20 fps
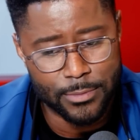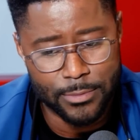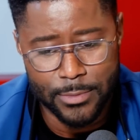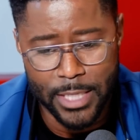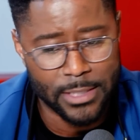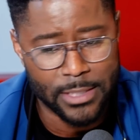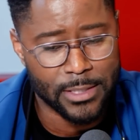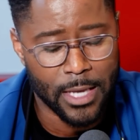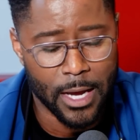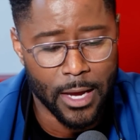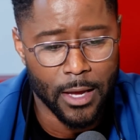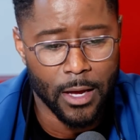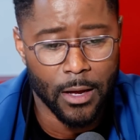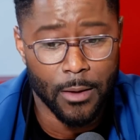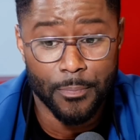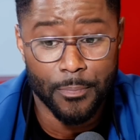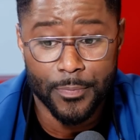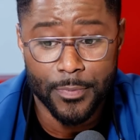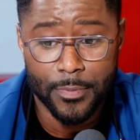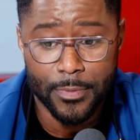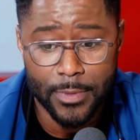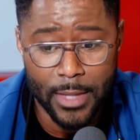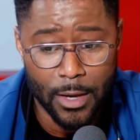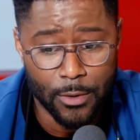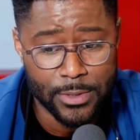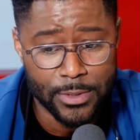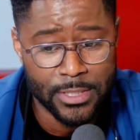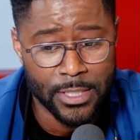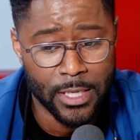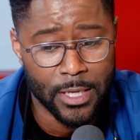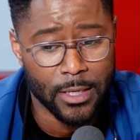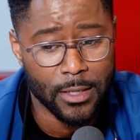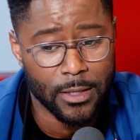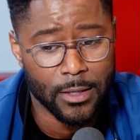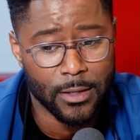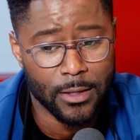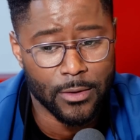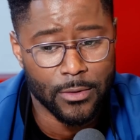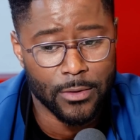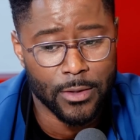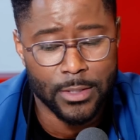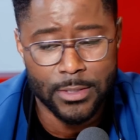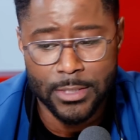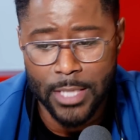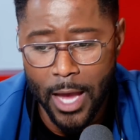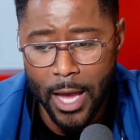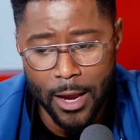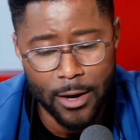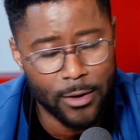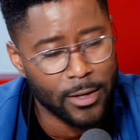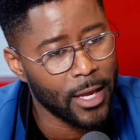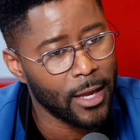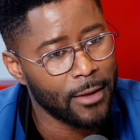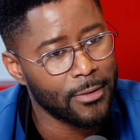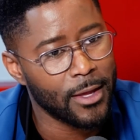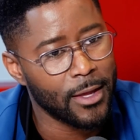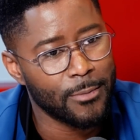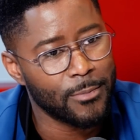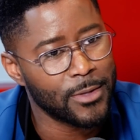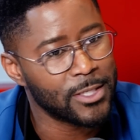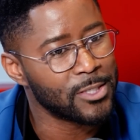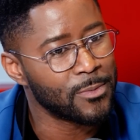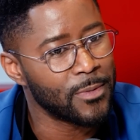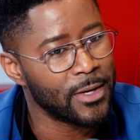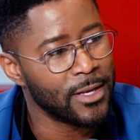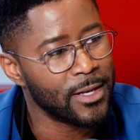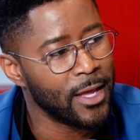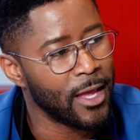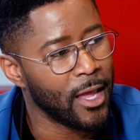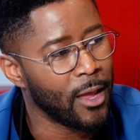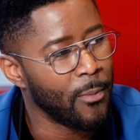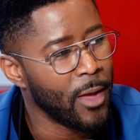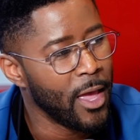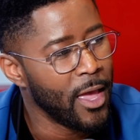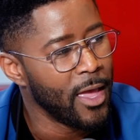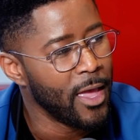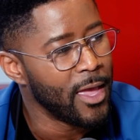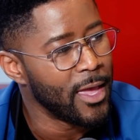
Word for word: Next guy up. That was it. The entire game, they didn't mention my name.